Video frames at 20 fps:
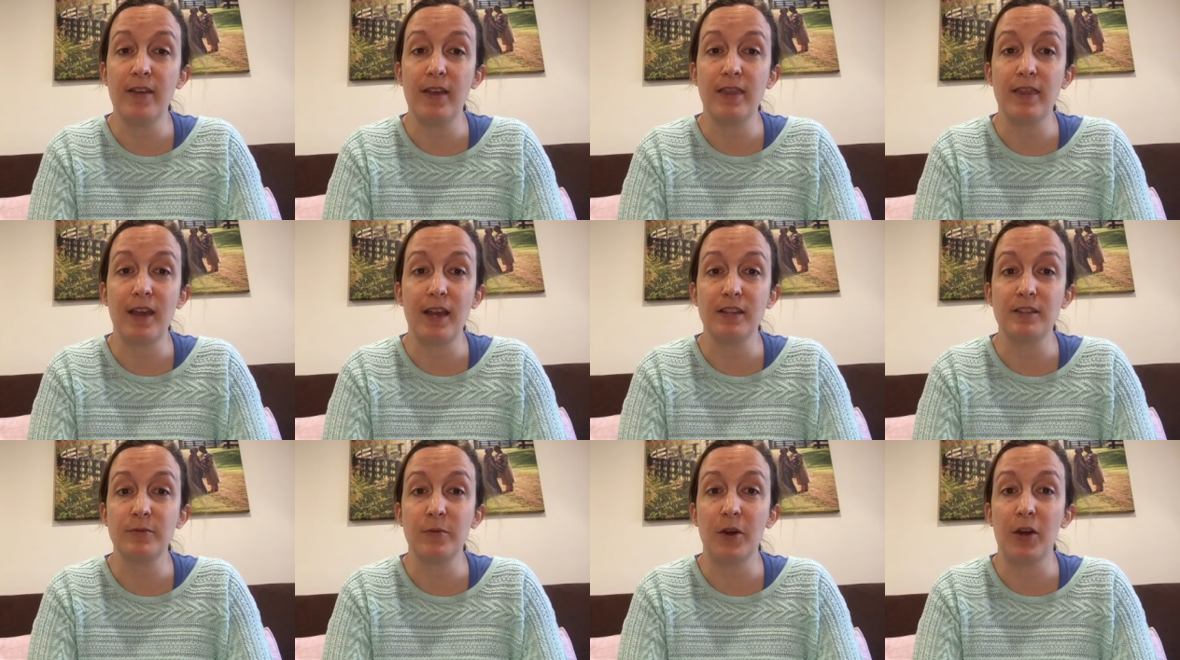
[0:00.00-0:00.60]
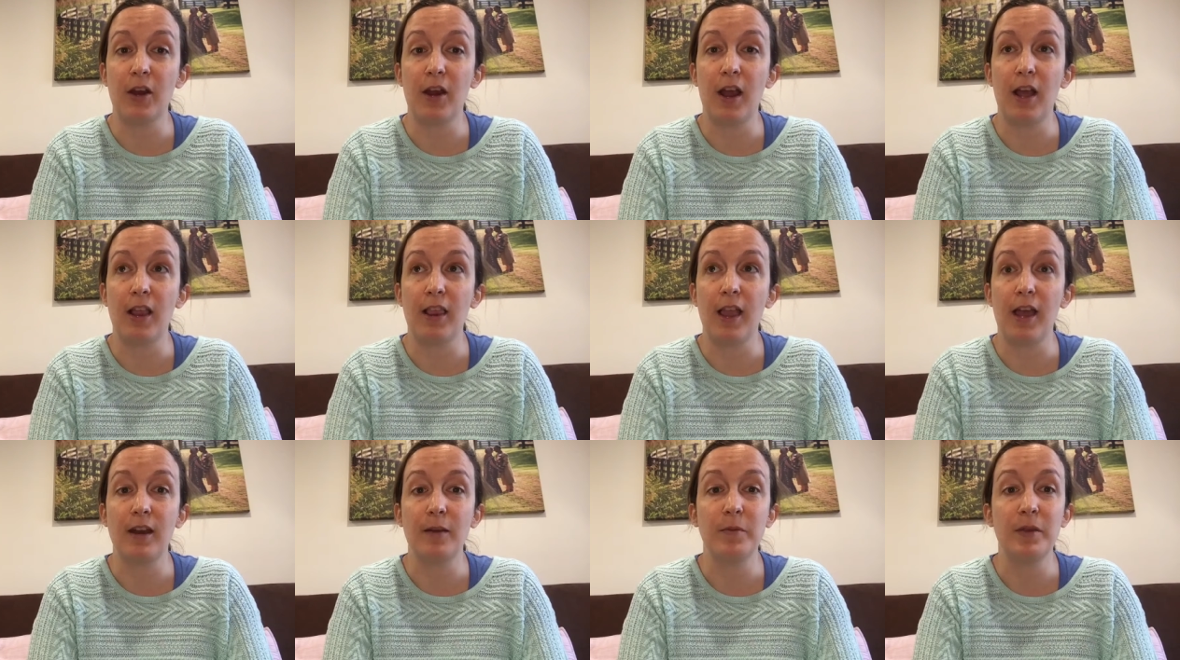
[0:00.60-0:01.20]
and that's where a
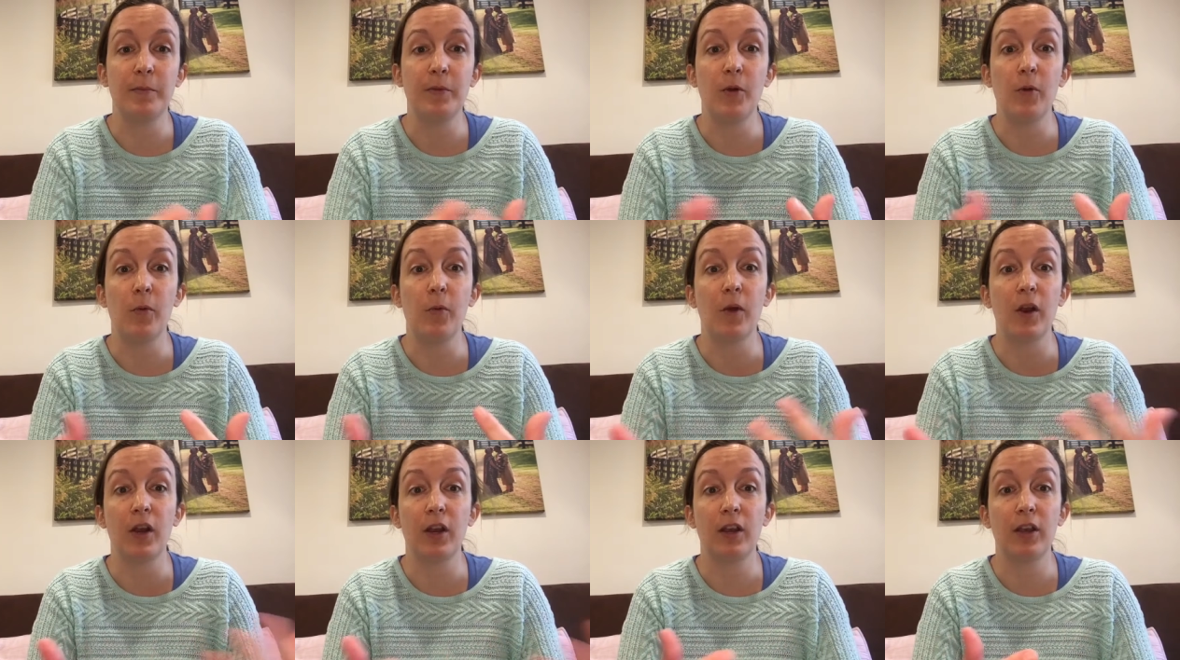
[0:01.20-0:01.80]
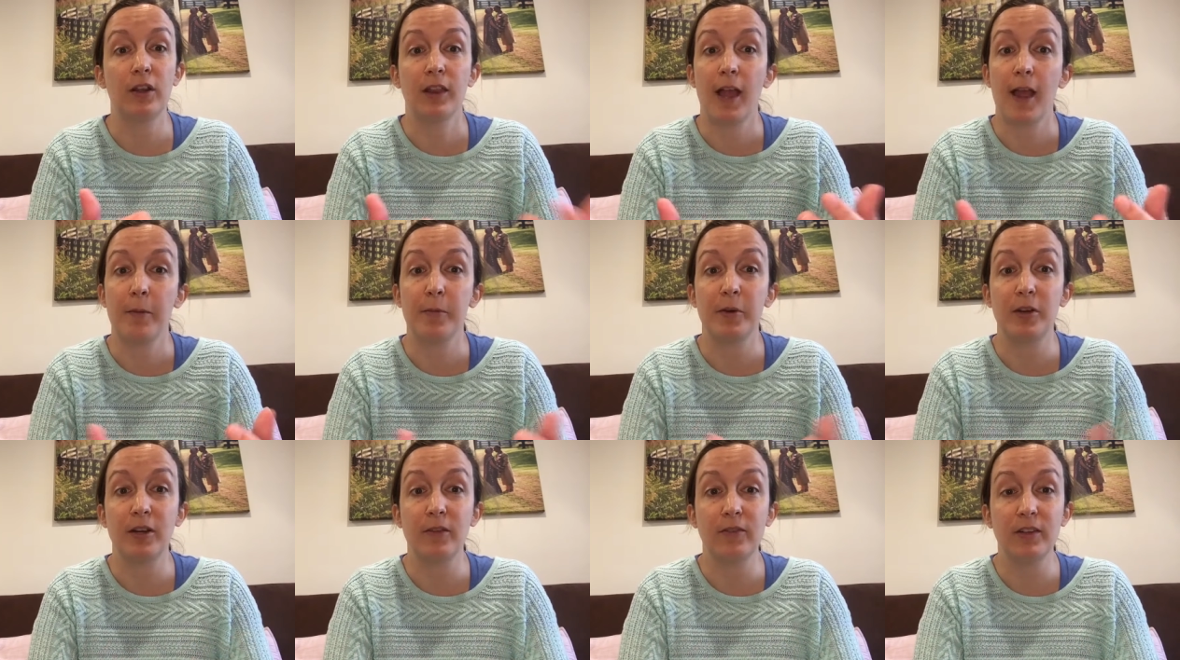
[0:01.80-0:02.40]
lot of people work
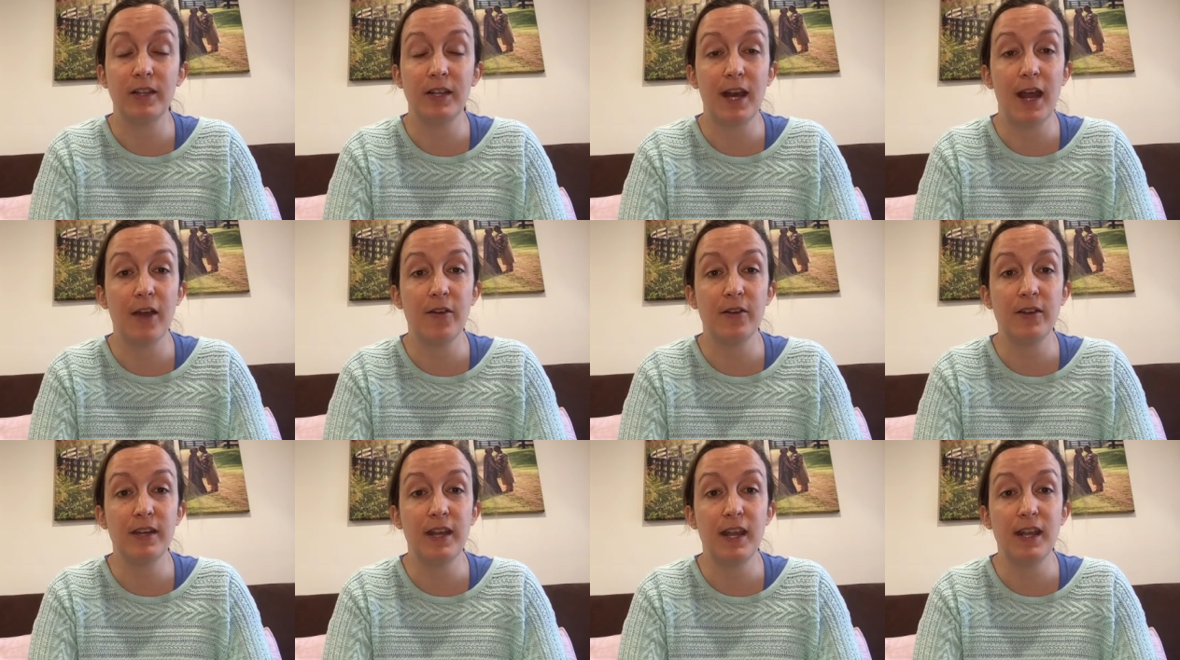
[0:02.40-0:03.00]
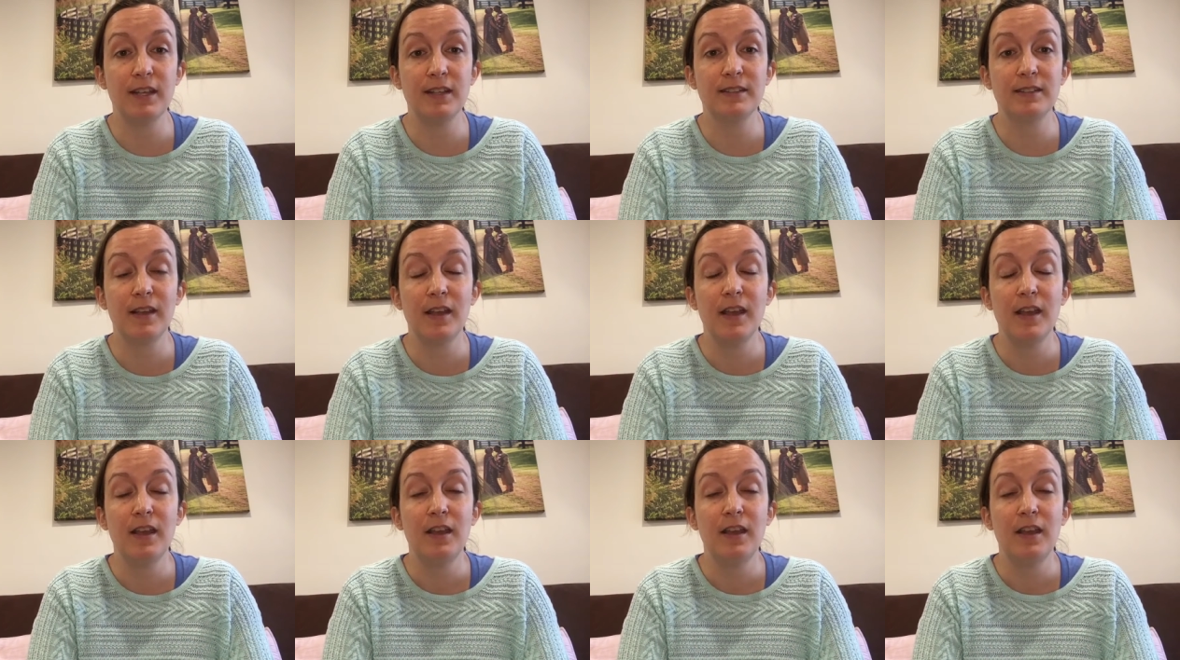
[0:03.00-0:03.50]
collaboratively nowadays.